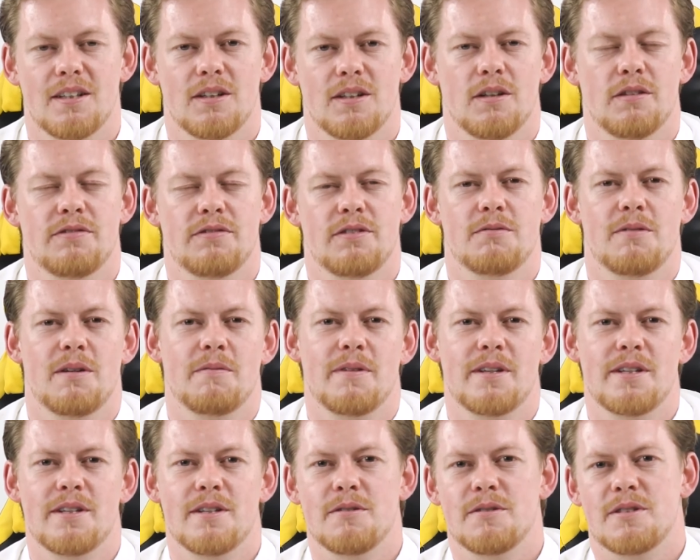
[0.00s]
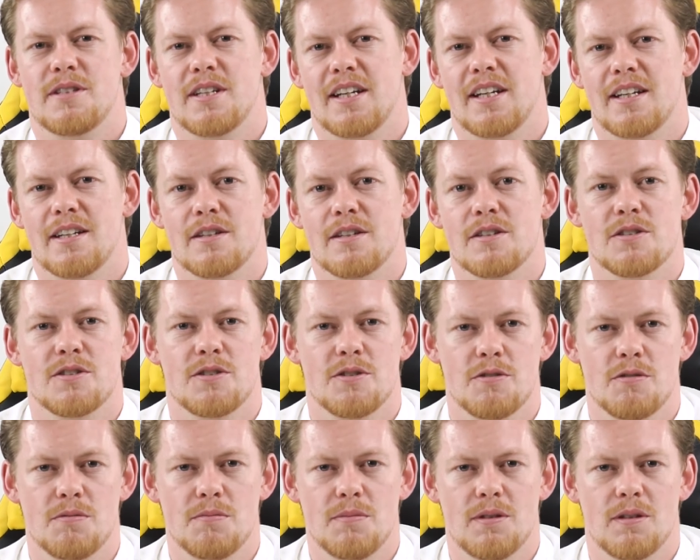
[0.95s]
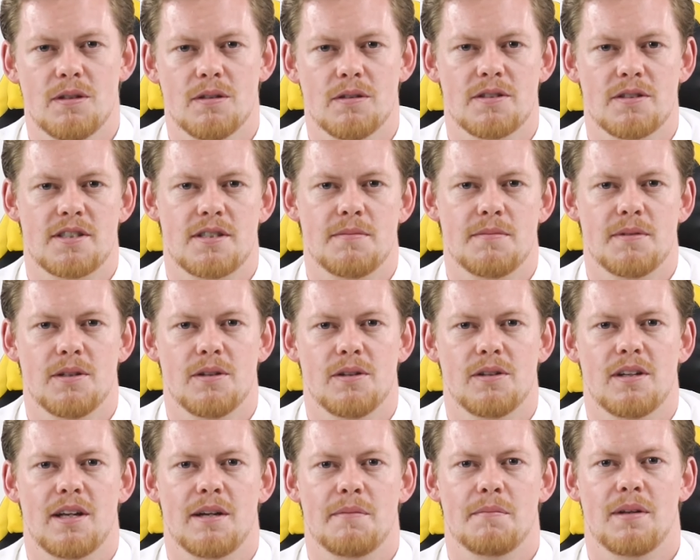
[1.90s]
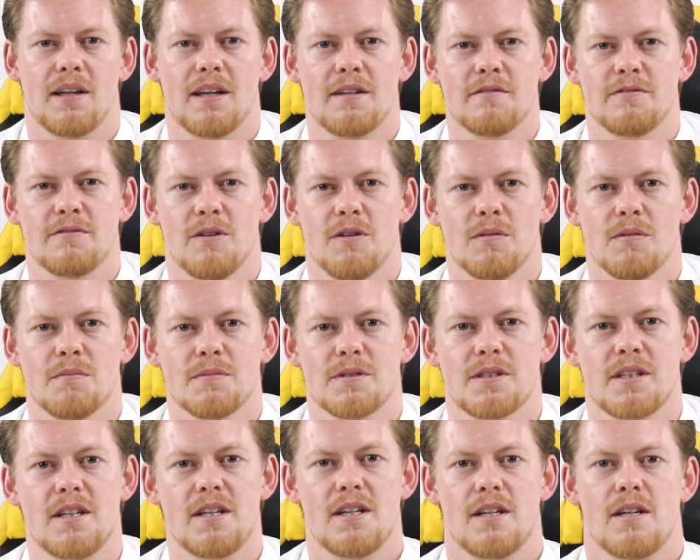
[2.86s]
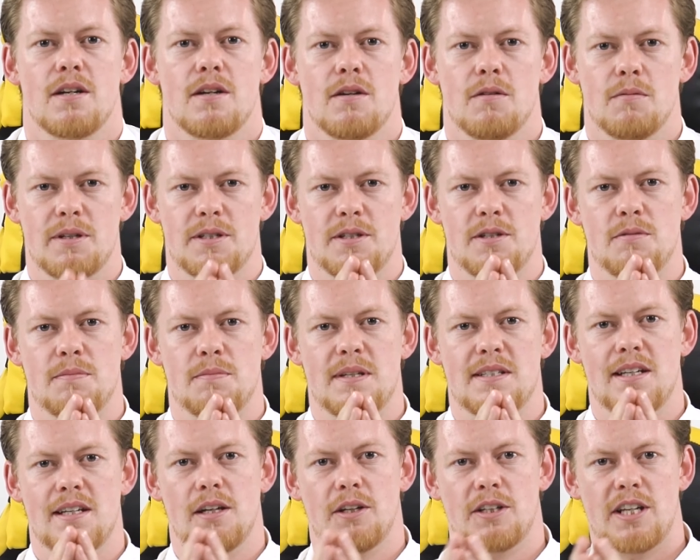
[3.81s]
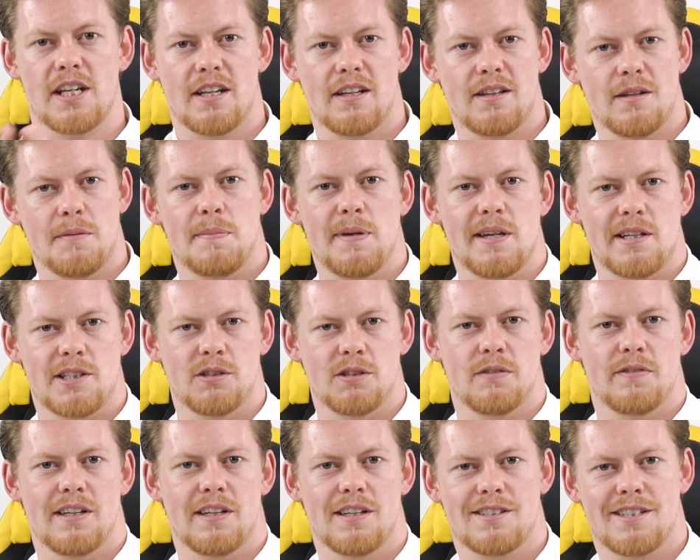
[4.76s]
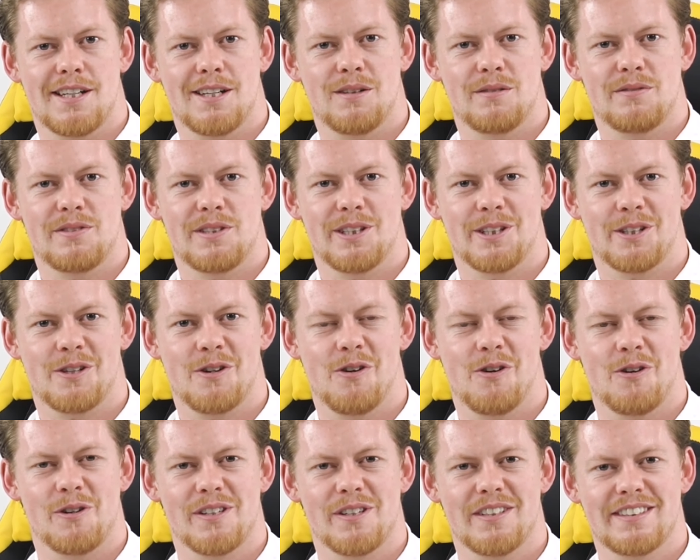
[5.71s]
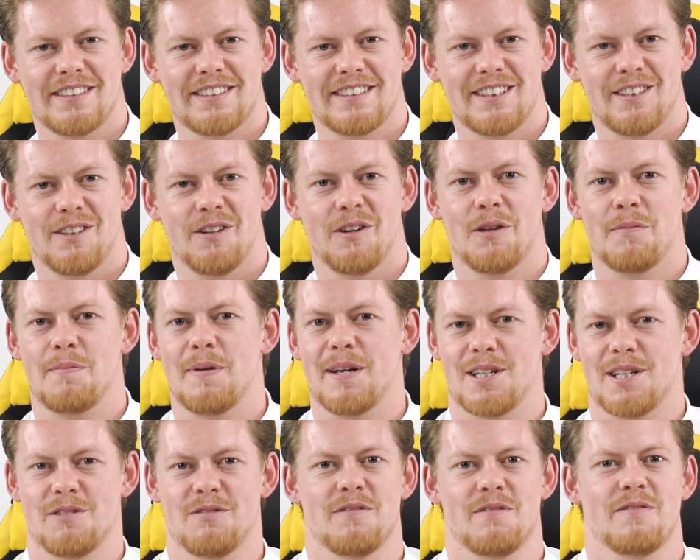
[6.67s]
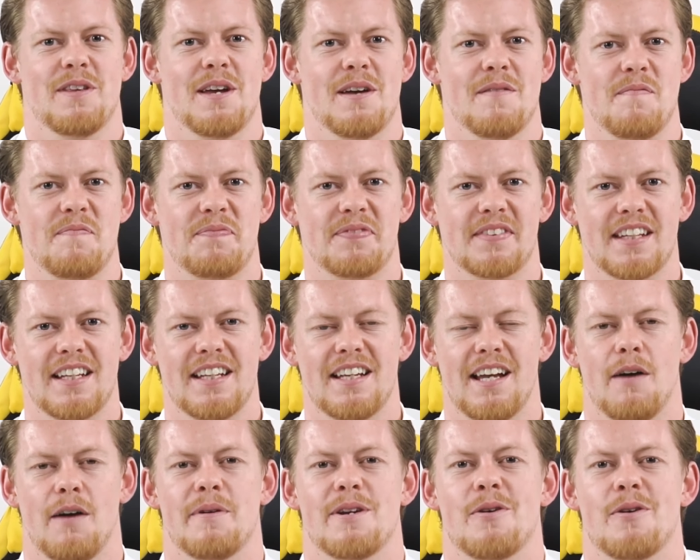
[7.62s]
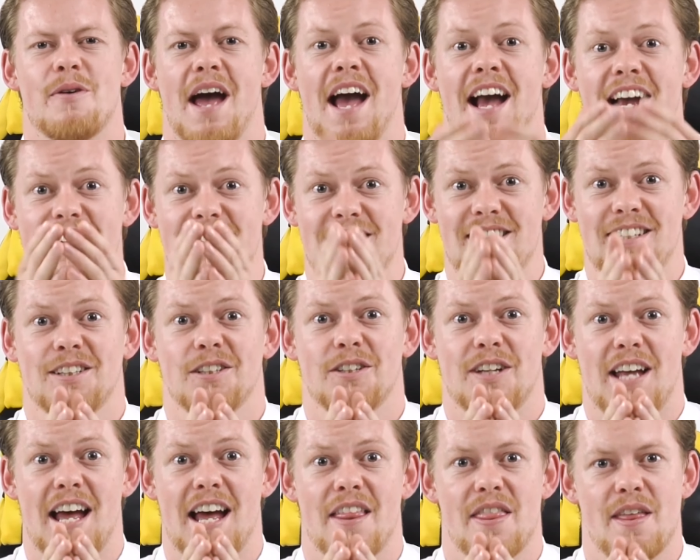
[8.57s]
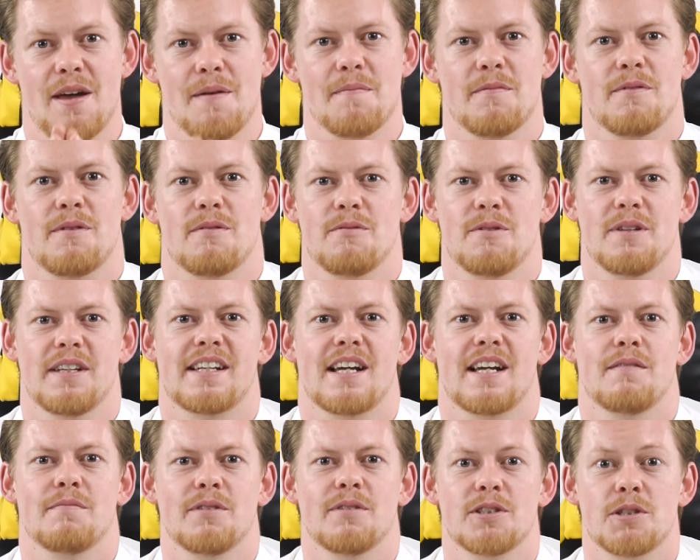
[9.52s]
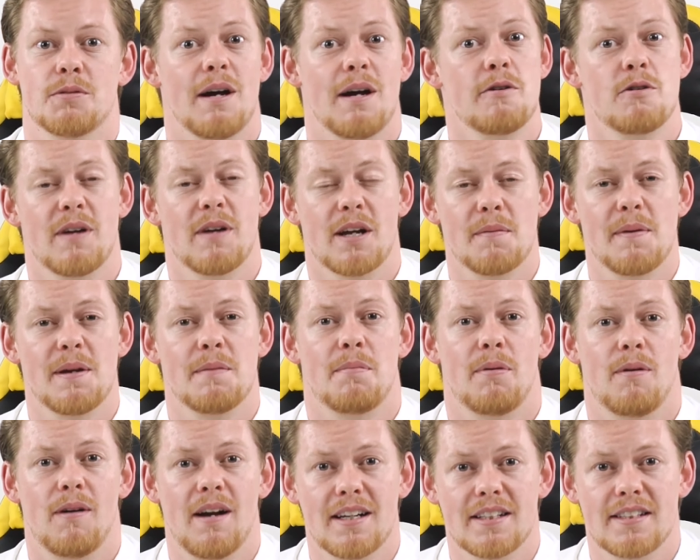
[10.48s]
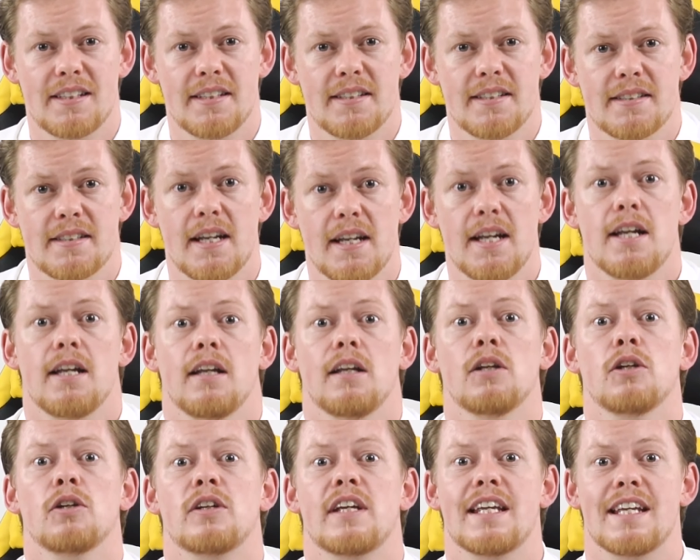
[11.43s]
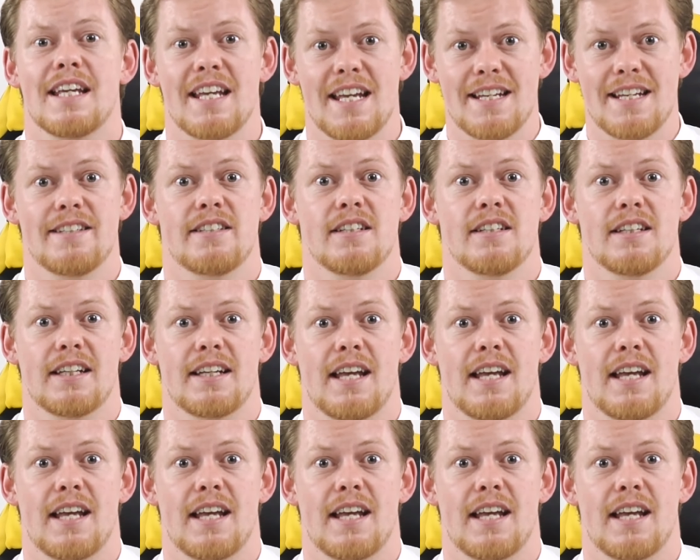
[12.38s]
Often when we're using Zoom or similar online platforms, we're too busy looking at the picture of ourselves in the corner or the picture of them, and we don't actually look at them through the camera. So I would recommend practice looking into the